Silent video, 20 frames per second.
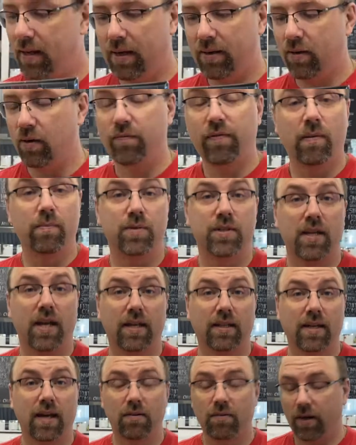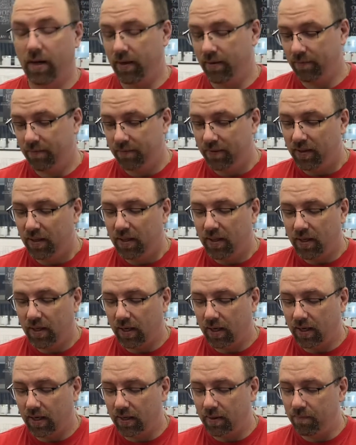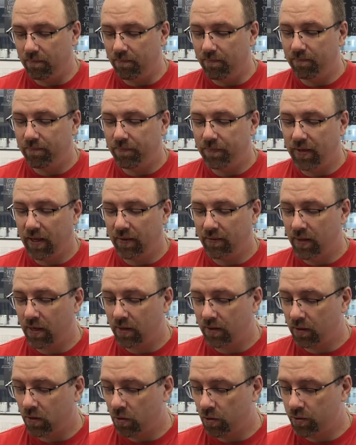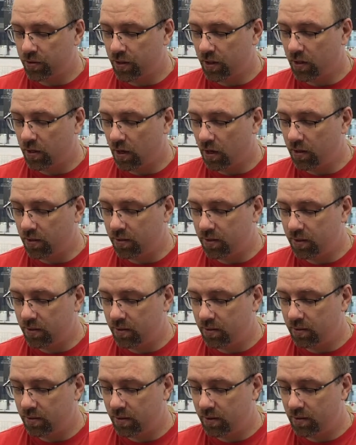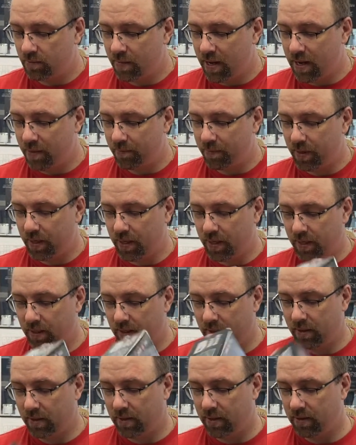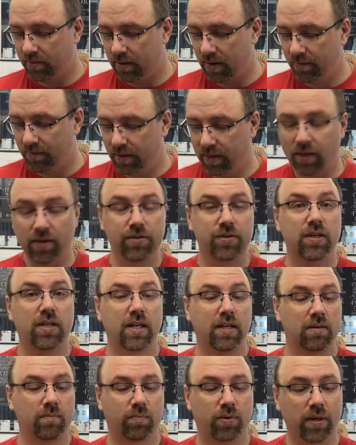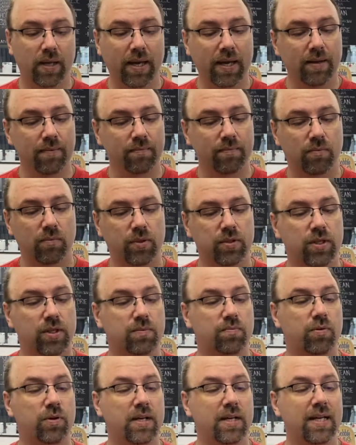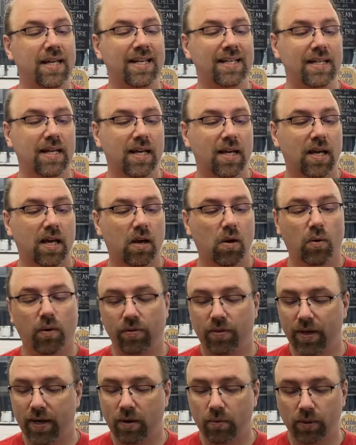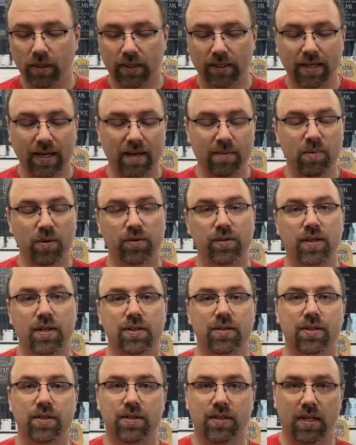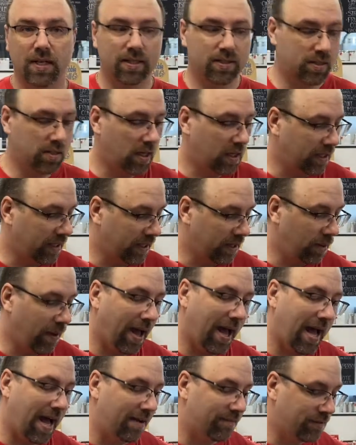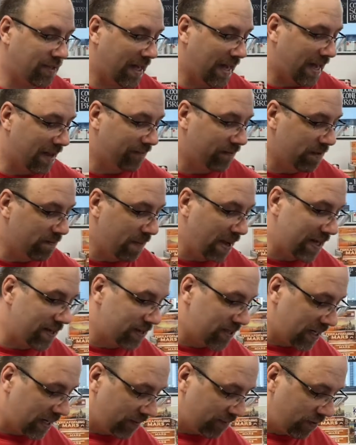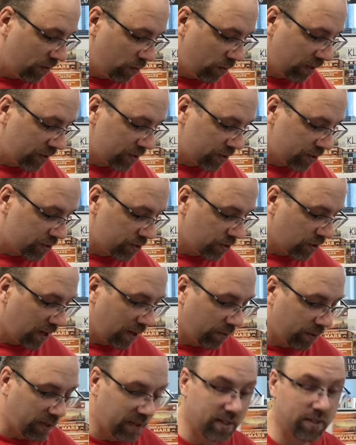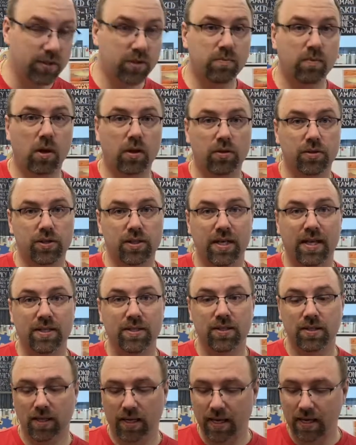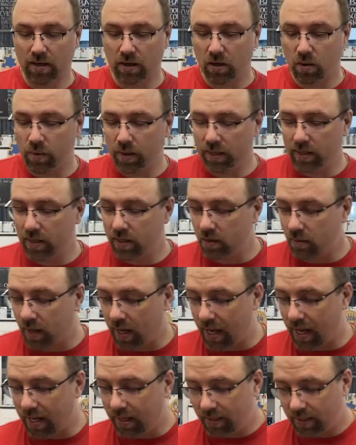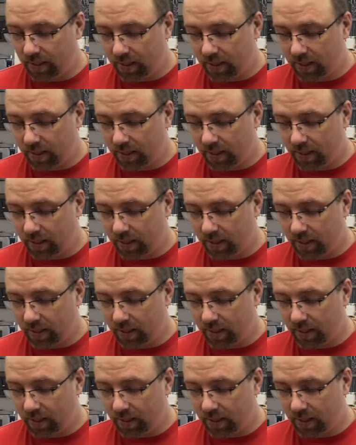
don't know if I'm saying that right. And then of course the cards and the map and everything else you need to play, which is pretty neat. One thing I really like about this is that it's not like you have to have the base set. If you want to just try one of these smaller sets to get going, then you can.